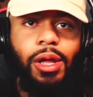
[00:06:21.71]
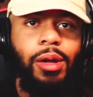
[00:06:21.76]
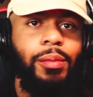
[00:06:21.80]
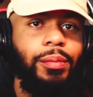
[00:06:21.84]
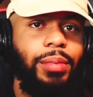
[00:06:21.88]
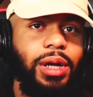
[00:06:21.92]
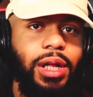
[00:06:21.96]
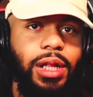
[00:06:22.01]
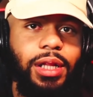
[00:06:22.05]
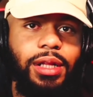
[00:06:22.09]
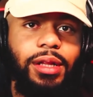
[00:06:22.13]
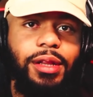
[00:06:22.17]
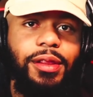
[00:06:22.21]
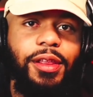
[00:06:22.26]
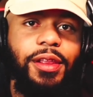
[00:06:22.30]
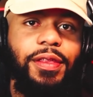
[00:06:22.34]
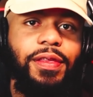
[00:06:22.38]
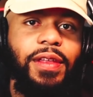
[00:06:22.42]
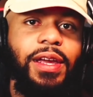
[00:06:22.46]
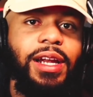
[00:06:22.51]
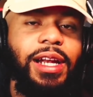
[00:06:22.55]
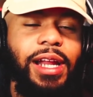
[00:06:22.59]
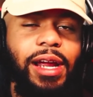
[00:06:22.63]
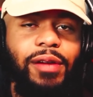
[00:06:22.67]
But the
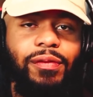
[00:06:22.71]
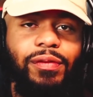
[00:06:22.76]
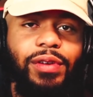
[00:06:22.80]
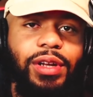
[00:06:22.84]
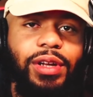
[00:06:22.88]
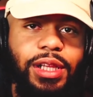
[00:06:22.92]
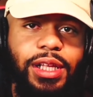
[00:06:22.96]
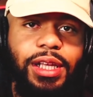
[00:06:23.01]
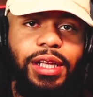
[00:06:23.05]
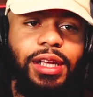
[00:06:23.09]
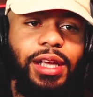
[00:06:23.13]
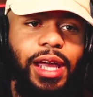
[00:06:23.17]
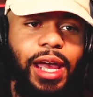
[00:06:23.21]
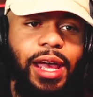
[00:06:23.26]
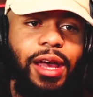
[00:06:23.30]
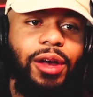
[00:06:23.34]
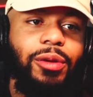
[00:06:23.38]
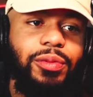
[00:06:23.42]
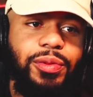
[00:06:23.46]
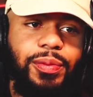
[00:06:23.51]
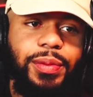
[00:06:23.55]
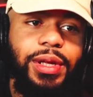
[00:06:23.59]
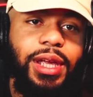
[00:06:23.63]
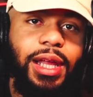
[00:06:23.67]
thing that really
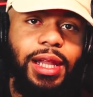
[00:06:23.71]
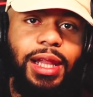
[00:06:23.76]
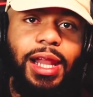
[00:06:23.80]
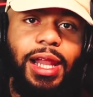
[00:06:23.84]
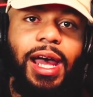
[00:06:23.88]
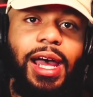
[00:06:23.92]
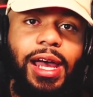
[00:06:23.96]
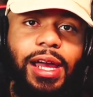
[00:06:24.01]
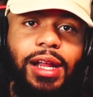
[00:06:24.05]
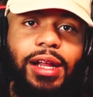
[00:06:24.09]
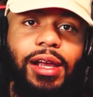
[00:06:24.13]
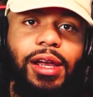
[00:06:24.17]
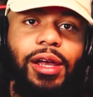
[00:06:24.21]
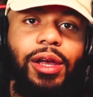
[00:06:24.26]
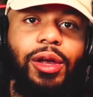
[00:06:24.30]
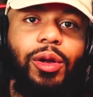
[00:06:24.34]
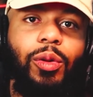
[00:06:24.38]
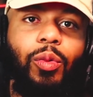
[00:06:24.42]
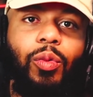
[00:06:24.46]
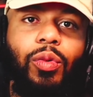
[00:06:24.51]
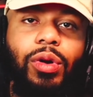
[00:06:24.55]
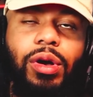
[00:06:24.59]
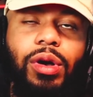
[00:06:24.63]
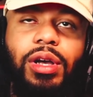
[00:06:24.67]
helped me a lot
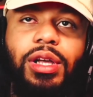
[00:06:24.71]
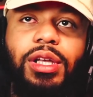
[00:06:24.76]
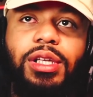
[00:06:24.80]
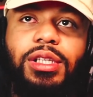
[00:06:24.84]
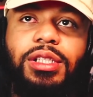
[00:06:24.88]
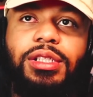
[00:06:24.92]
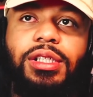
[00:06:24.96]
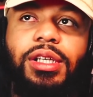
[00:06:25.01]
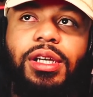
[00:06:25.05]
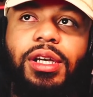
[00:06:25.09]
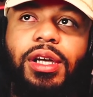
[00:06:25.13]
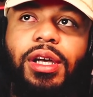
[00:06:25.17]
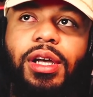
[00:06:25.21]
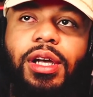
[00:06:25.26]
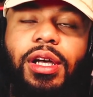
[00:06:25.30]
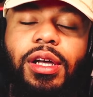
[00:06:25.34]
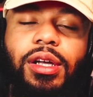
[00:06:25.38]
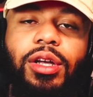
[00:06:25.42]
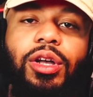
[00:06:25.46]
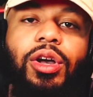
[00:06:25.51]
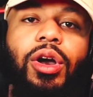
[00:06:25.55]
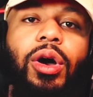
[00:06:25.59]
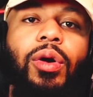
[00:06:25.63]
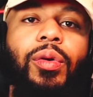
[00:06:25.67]
was
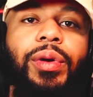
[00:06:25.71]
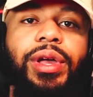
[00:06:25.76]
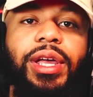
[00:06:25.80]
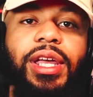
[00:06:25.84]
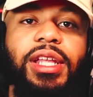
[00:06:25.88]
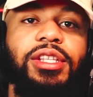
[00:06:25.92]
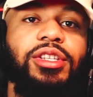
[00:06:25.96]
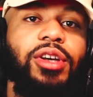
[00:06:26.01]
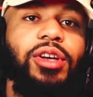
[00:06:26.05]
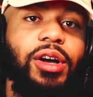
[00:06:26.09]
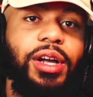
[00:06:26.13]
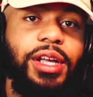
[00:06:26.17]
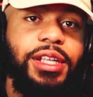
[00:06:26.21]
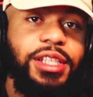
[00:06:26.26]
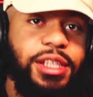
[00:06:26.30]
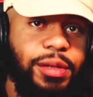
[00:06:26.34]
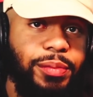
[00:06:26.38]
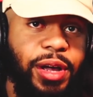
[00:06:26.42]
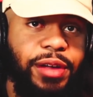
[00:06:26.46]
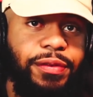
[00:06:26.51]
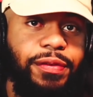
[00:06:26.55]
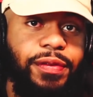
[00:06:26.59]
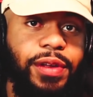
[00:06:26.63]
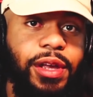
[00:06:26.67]
going and talking to
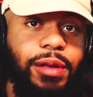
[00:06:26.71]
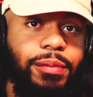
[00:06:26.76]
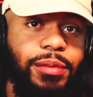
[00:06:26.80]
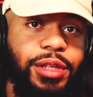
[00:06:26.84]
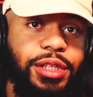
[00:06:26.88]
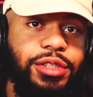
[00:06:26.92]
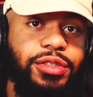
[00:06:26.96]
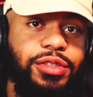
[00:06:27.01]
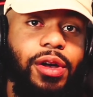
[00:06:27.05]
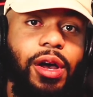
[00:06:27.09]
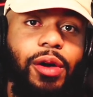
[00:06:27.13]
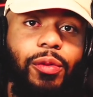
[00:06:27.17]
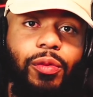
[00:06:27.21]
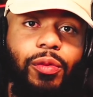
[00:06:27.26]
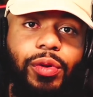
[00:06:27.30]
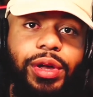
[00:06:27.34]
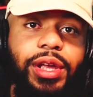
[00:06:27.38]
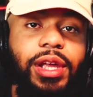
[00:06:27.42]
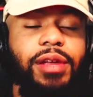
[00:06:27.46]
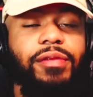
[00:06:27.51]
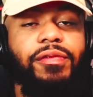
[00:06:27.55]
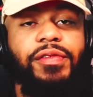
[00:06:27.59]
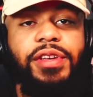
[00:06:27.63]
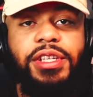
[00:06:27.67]
my family. So I
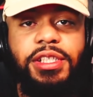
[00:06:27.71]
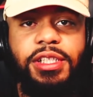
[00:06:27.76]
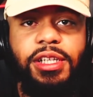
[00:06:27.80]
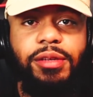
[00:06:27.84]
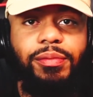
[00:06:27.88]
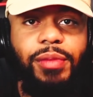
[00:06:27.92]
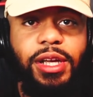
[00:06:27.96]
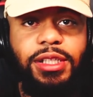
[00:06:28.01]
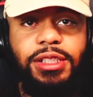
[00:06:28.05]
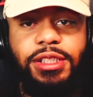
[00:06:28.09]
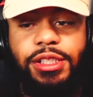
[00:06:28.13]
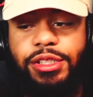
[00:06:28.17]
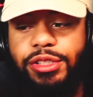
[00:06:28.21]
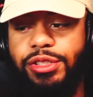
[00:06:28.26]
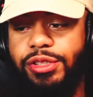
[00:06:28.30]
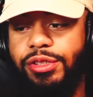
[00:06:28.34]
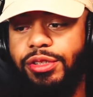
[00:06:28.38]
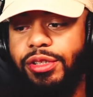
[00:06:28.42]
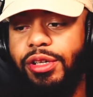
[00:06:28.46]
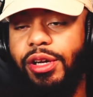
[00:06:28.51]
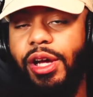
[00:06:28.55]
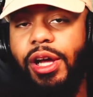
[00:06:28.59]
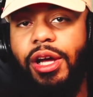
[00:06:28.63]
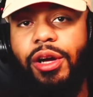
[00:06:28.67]
went and visited my
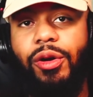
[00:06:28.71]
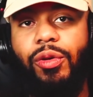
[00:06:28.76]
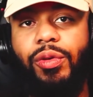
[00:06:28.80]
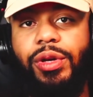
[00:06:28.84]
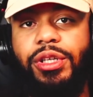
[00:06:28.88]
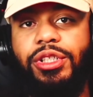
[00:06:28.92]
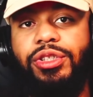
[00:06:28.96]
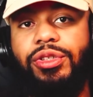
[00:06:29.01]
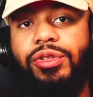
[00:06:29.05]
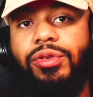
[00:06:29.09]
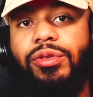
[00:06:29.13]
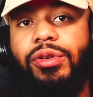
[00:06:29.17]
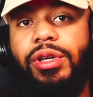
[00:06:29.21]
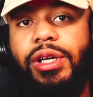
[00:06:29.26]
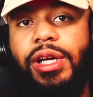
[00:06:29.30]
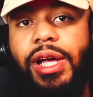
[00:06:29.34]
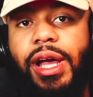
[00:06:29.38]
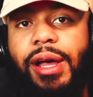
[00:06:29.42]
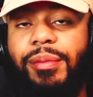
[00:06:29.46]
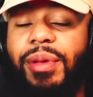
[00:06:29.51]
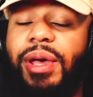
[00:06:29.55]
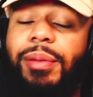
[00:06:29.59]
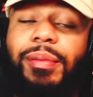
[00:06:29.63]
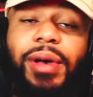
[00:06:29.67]
sister. Quick story,
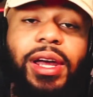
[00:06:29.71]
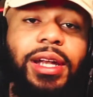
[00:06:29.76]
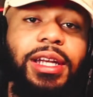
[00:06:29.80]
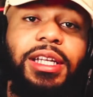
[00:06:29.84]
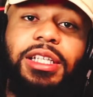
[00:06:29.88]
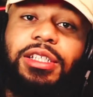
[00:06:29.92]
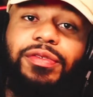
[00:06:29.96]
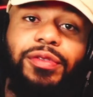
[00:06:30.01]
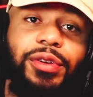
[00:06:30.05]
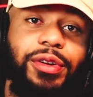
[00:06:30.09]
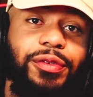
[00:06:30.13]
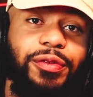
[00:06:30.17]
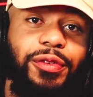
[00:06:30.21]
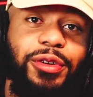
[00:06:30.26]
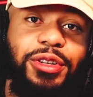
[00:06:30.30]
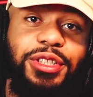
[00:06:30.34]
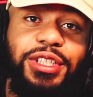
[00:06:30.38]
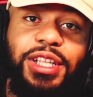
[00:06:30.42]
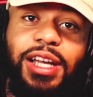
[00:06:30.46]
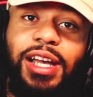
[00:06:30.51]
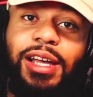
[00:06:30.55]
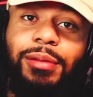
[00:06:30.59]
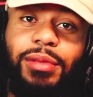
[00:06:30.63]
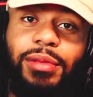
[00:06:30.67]
I met my niece for the first
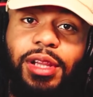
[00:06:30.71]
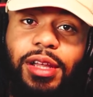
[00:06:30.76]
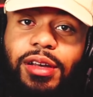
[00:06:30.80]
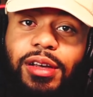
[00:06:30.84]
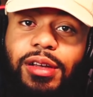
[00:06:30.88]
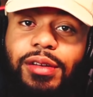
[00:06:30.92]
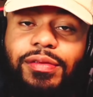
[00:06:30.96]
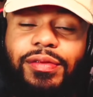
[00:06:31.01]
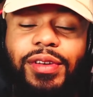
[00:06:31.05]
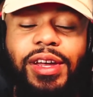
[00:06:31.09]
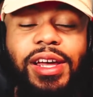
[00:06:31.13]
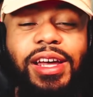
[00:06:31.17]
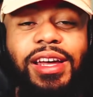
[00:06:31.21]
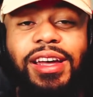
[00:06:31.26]
time, Love.